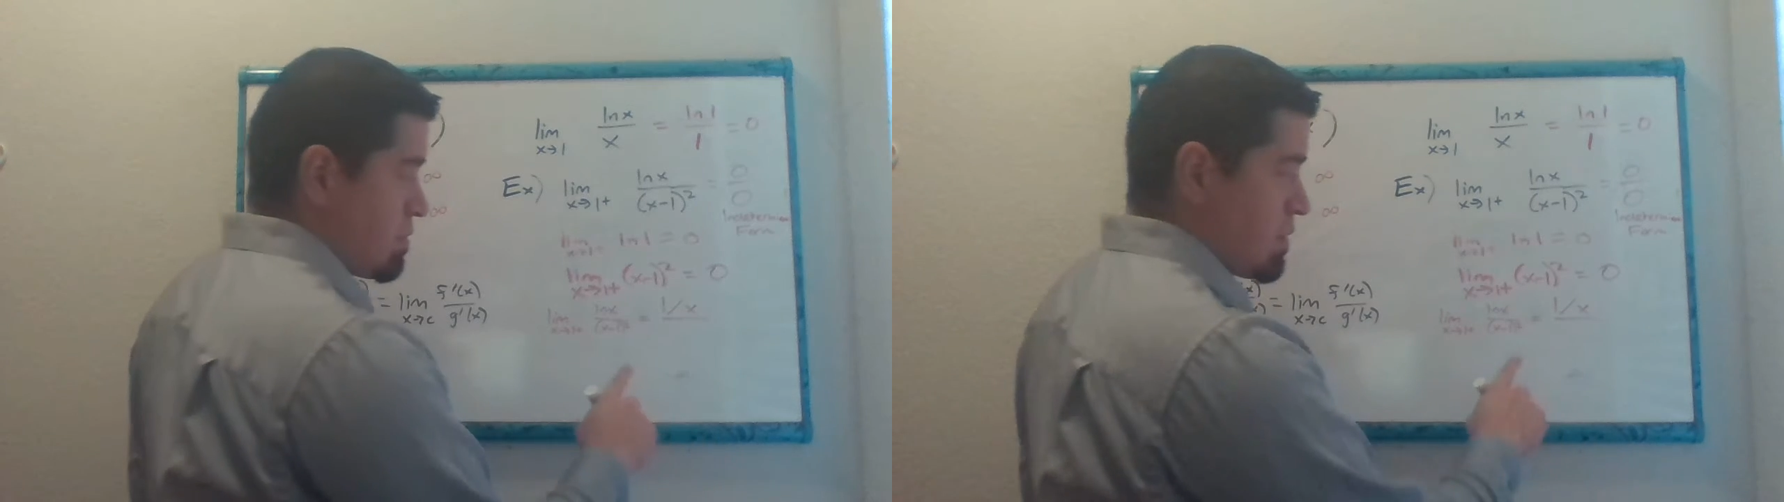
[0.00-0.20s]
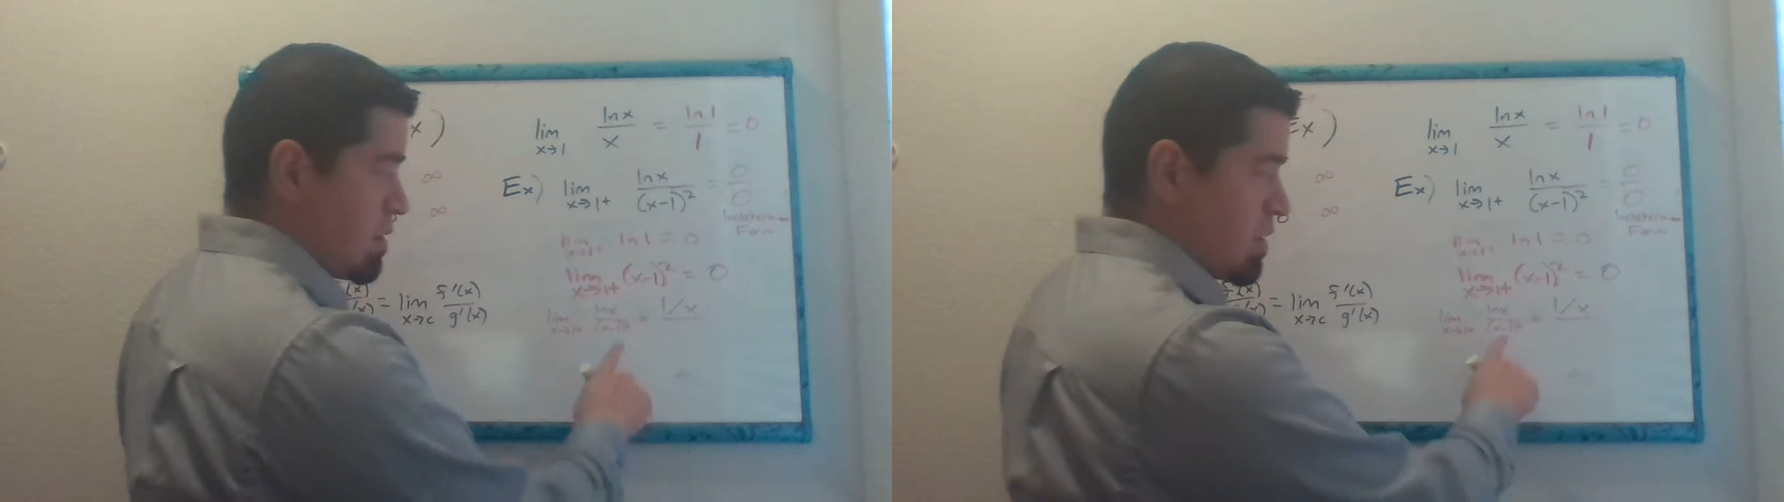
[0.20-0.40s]

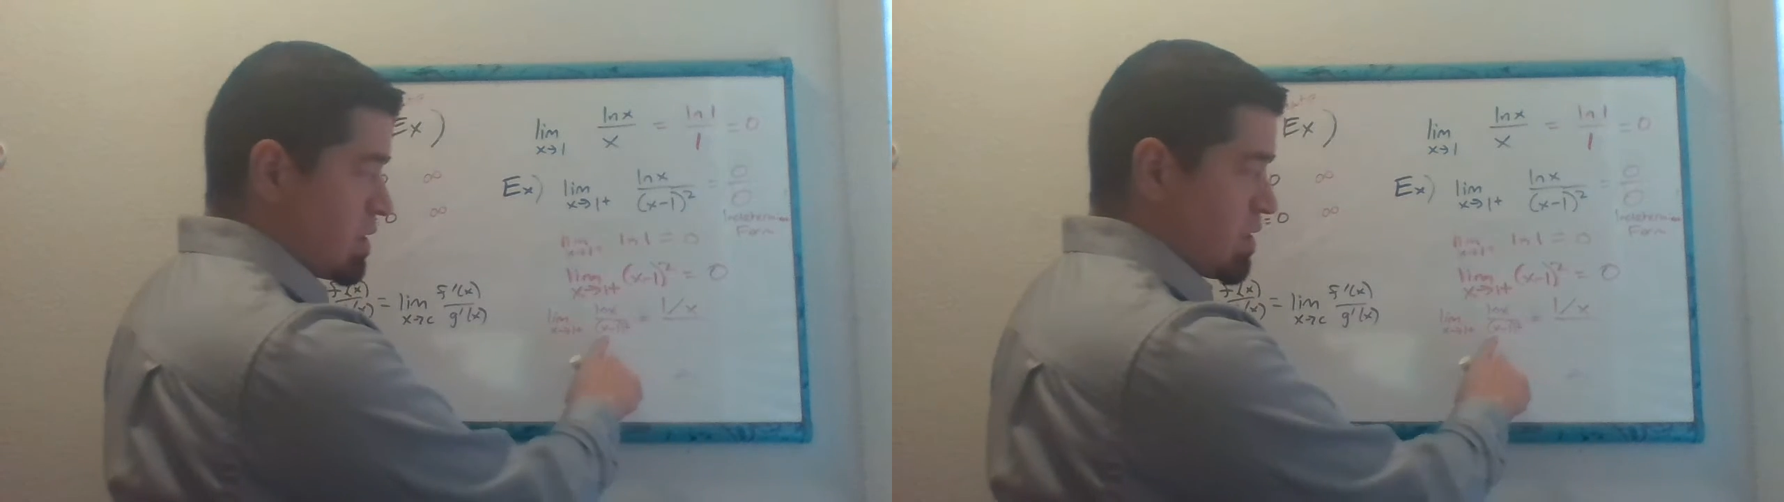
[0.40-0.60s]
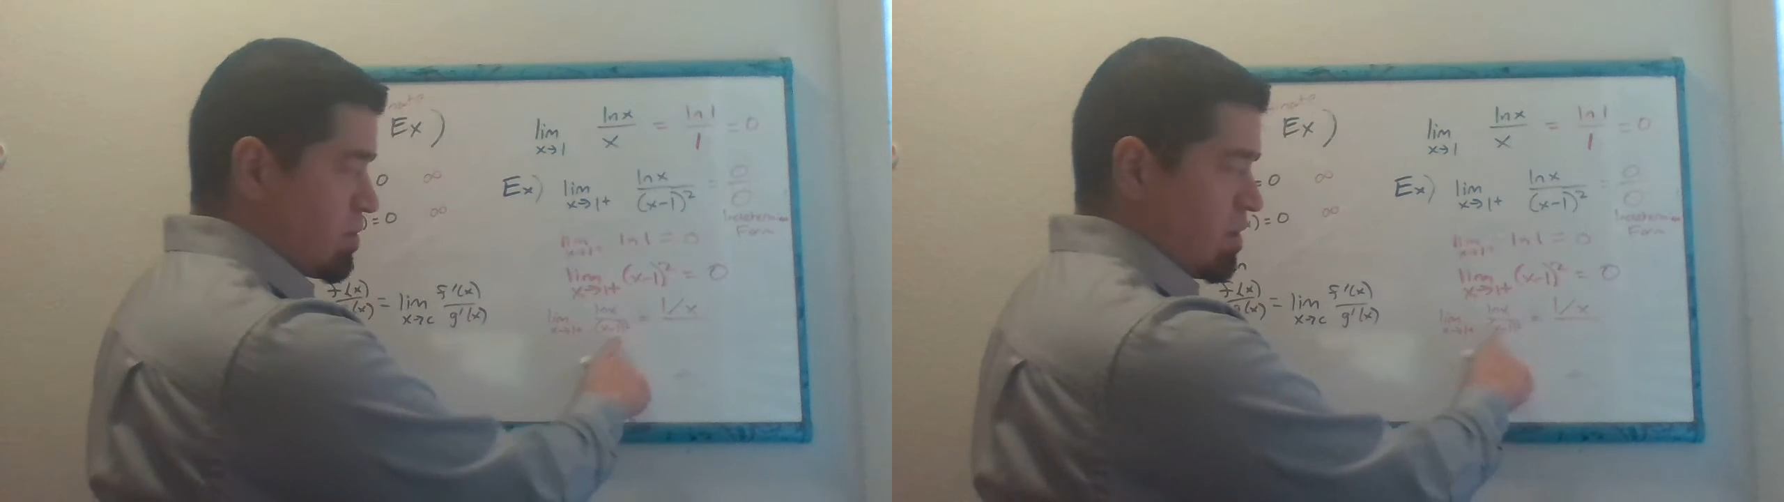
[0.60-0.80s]
And
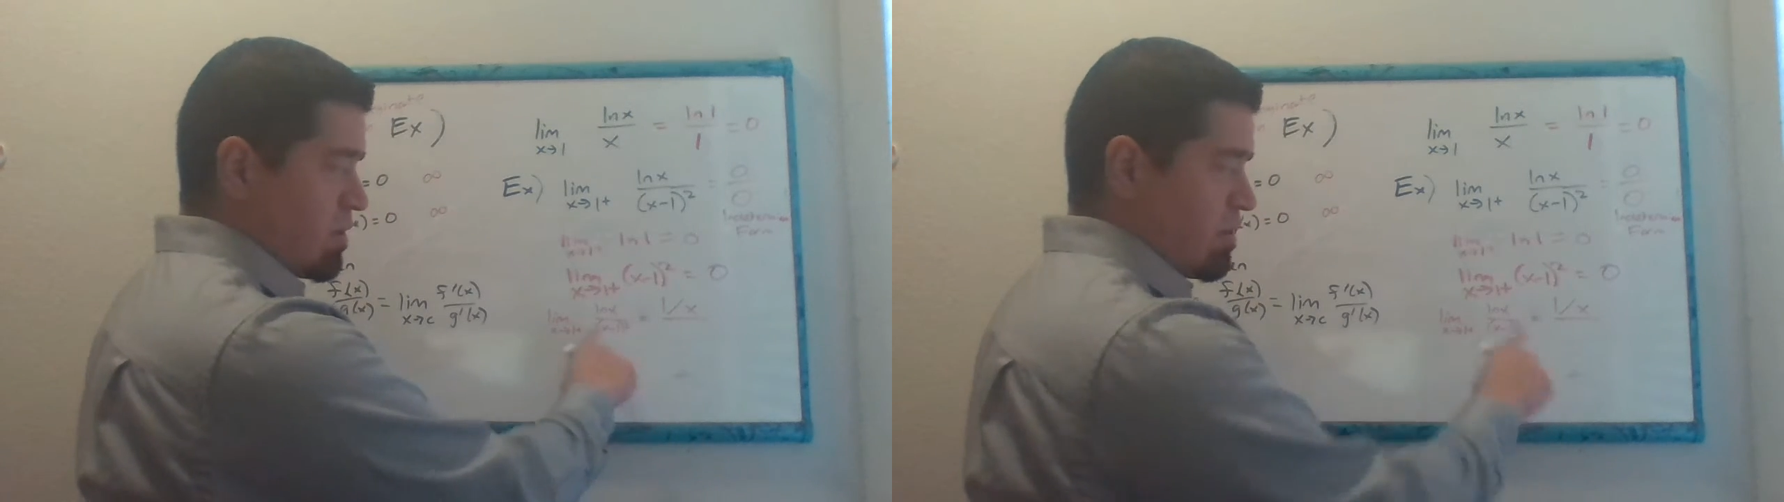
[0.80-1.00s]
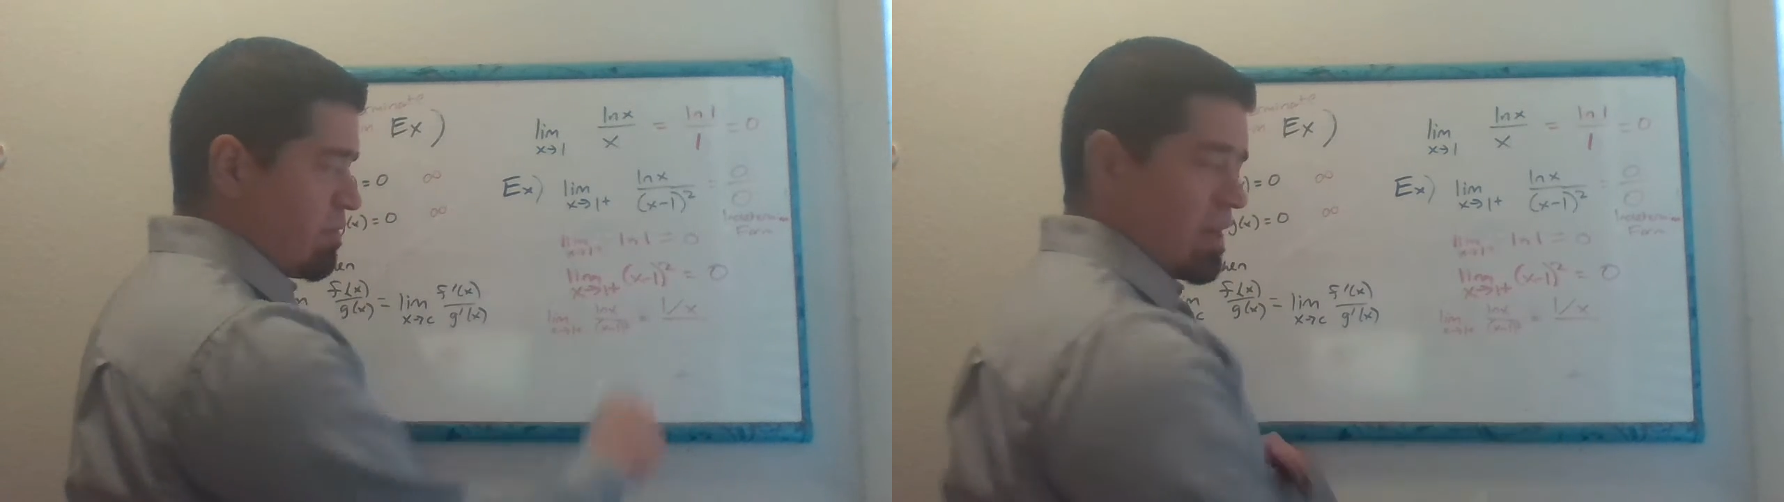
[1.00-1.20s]
what's the
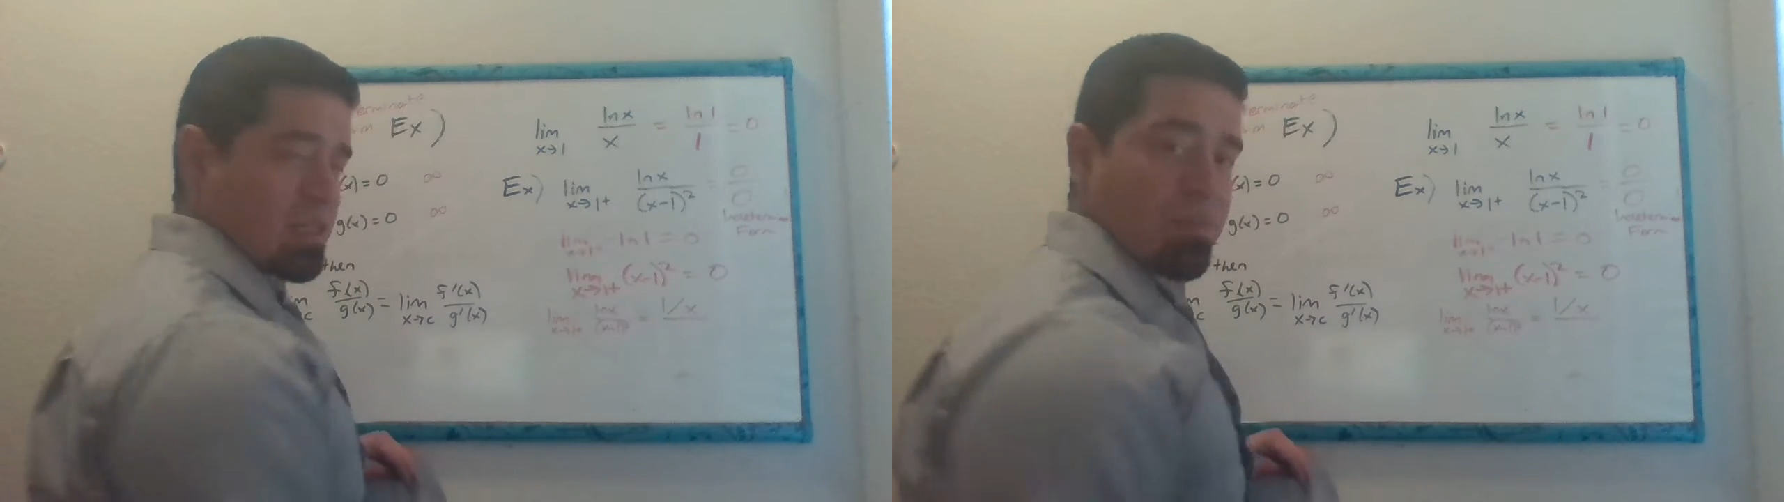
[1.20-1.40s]
derivative of x